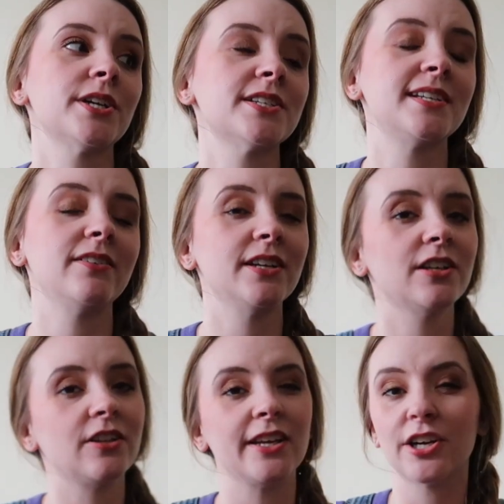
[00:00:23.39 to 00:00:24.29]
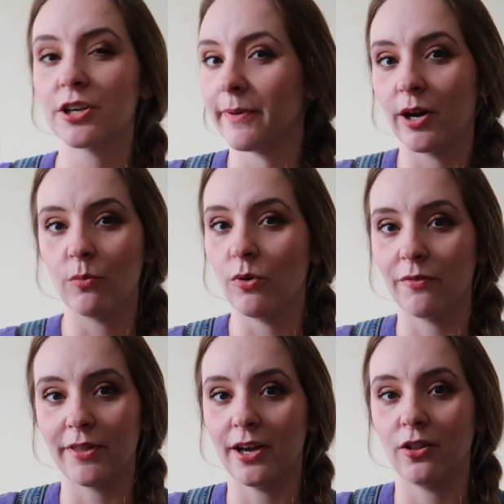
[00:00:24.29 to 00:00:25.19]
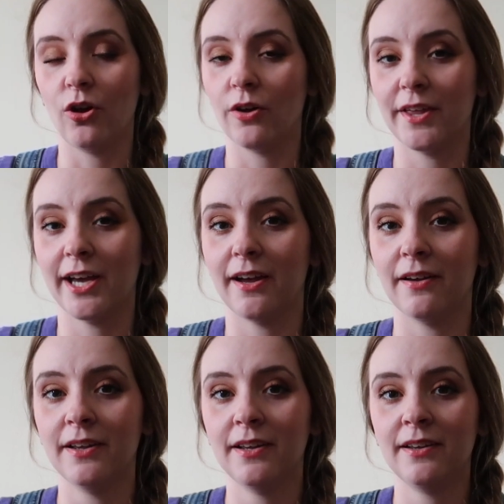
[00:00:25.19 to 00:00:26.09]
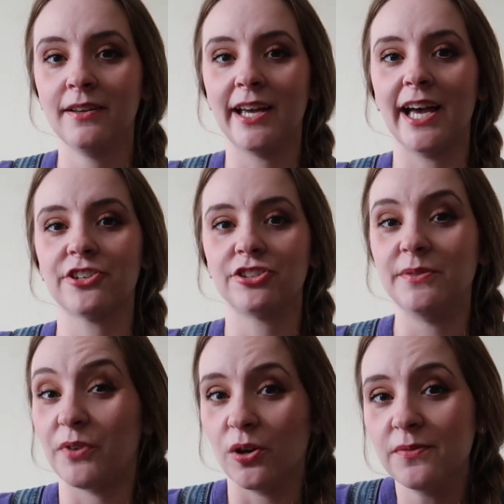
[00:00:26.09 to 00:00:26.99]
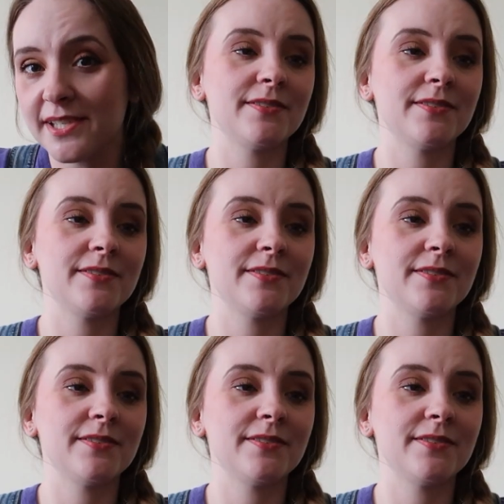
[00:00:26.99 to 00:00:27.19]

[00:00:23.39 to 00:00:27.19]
We're still unclear about what that a lot of that actually involves.